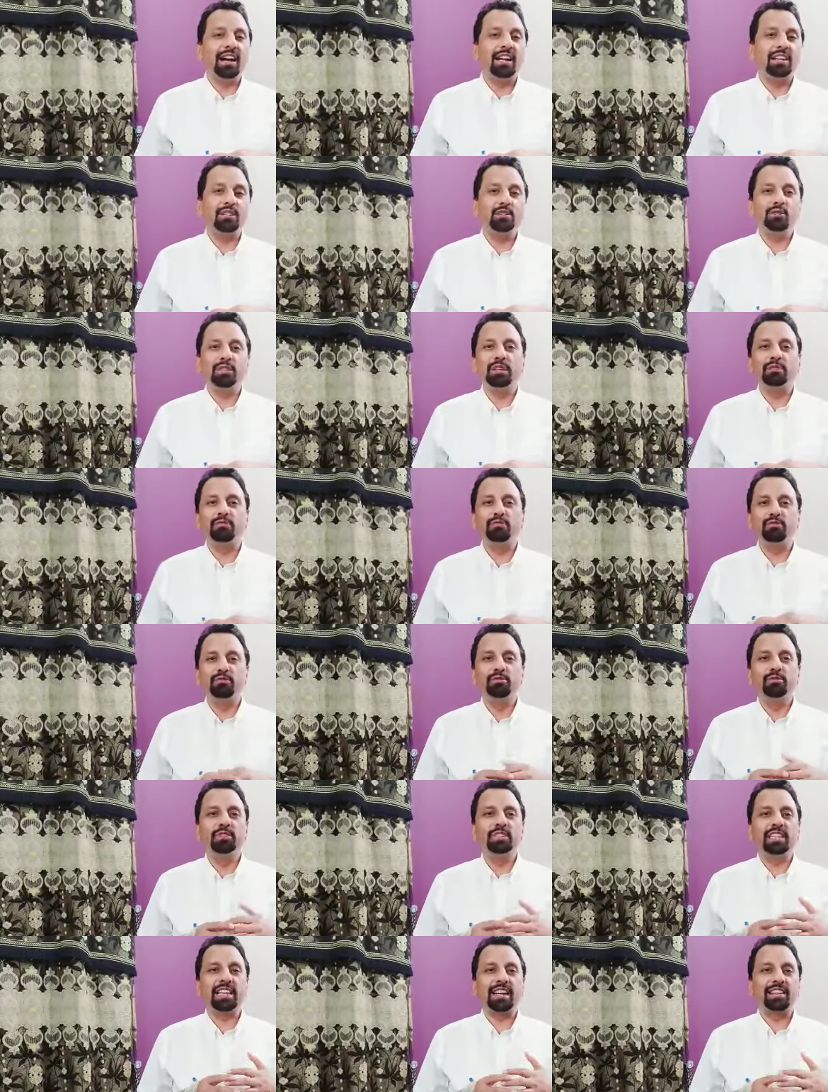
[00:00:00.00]
to the food
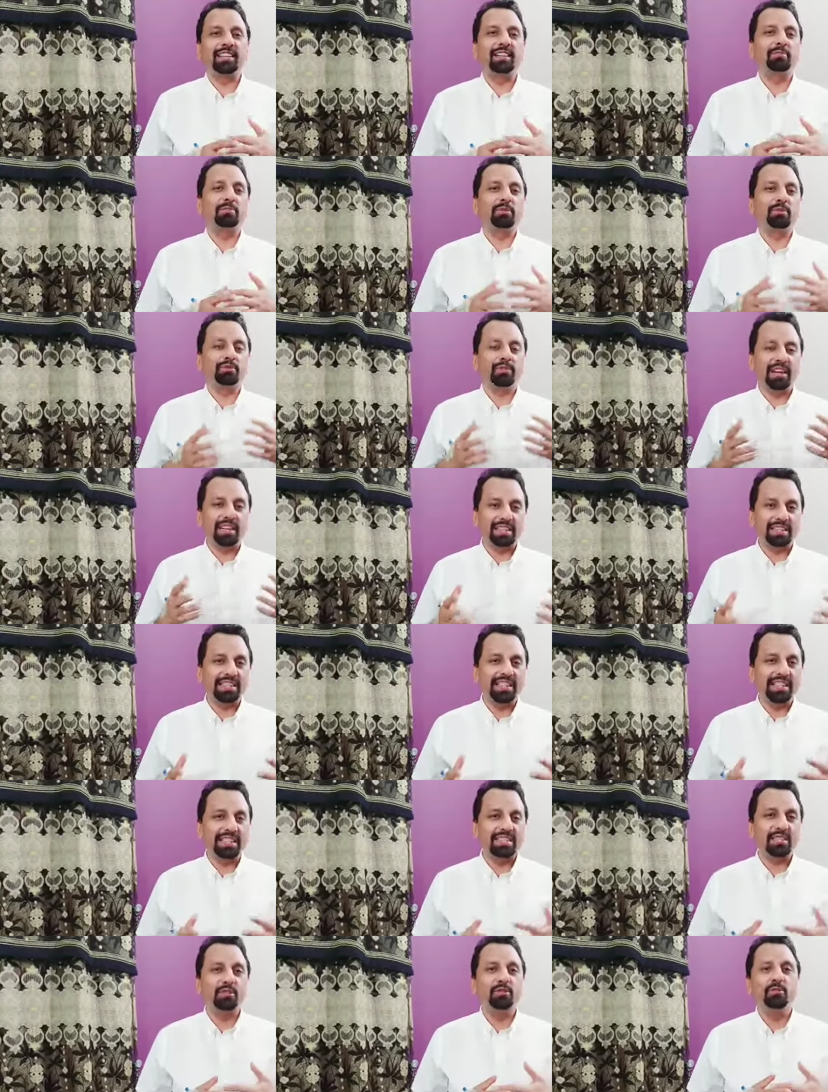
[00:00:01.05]
sector
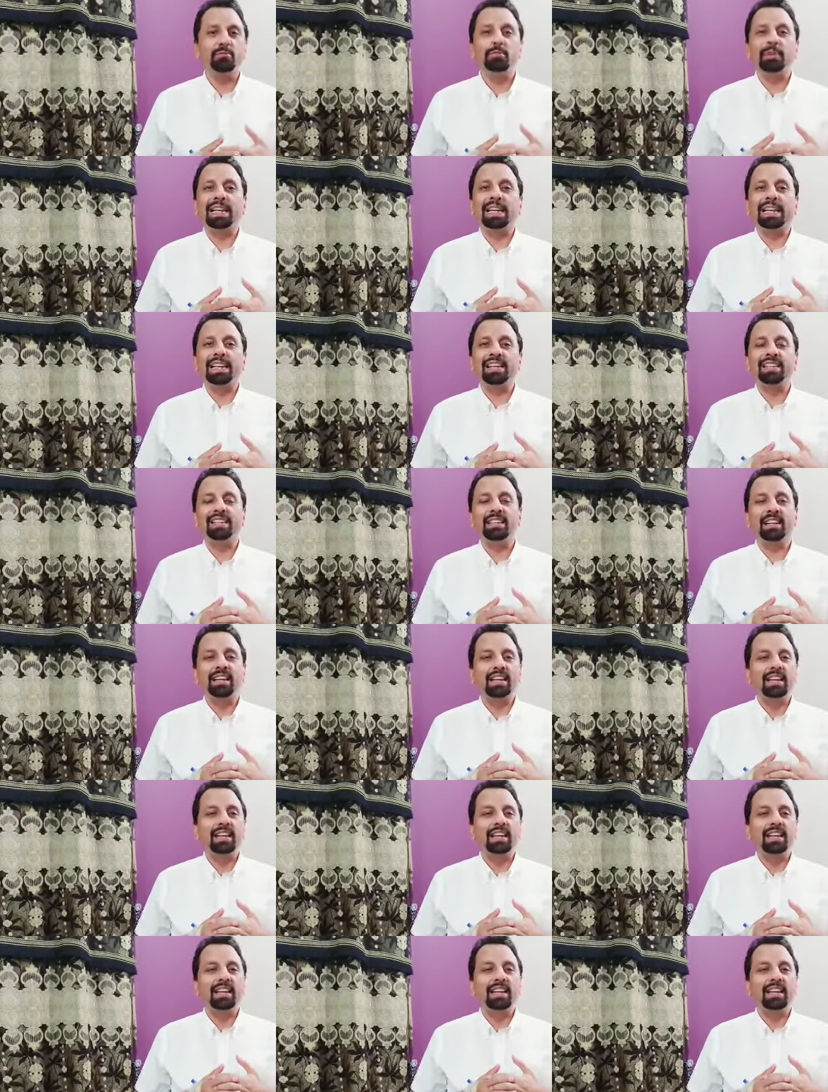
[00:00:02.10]
professionals who played